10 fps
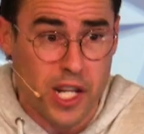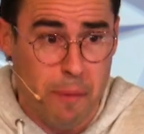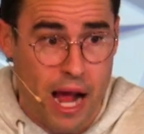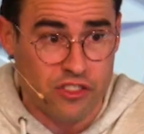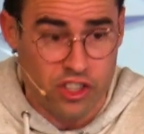a
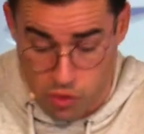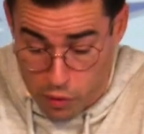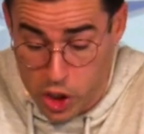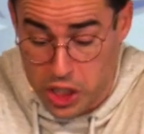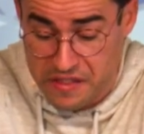passage,
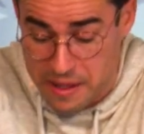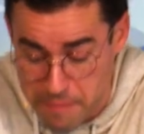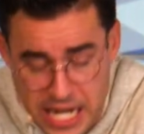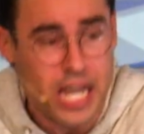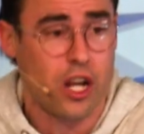we look at the
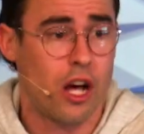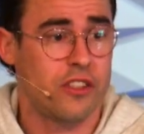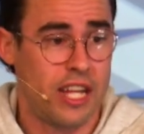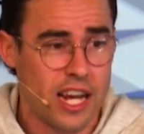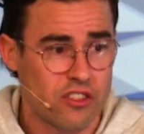immediate
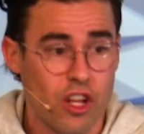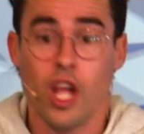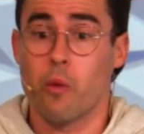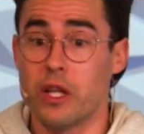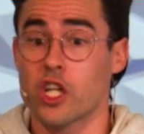context,
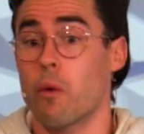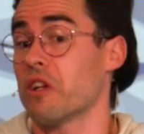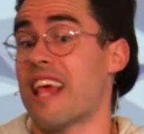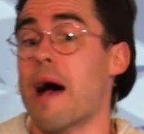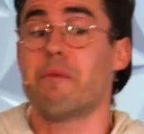we look at
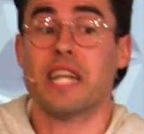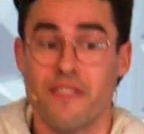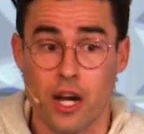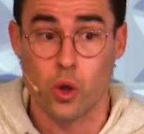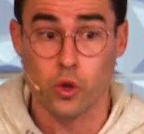what's happening in
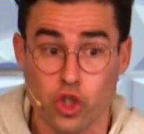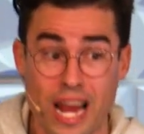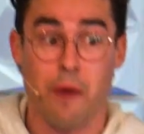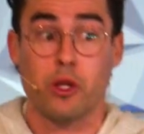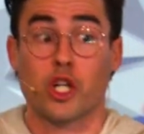that culture,
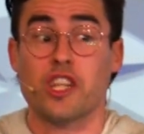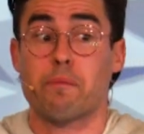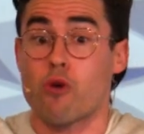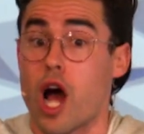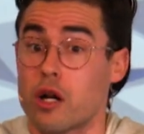and we look at the
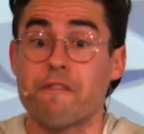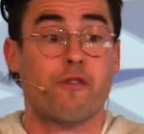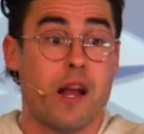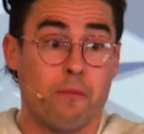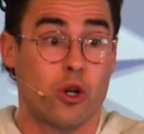broader
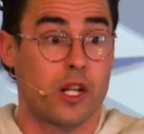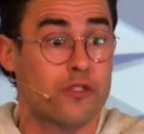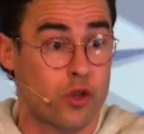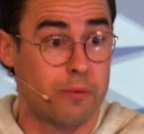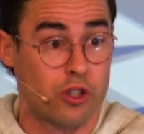framework of
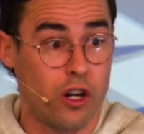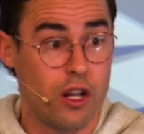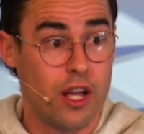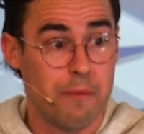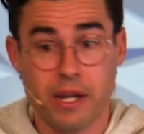Scripture
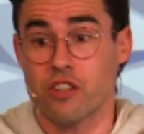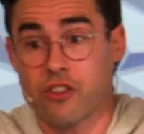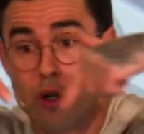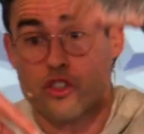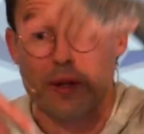because
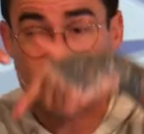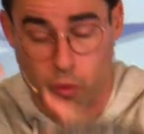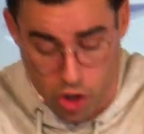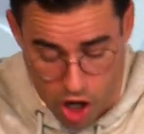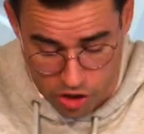no Scripture
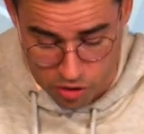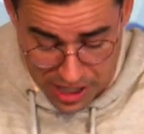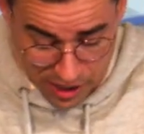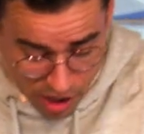will contradict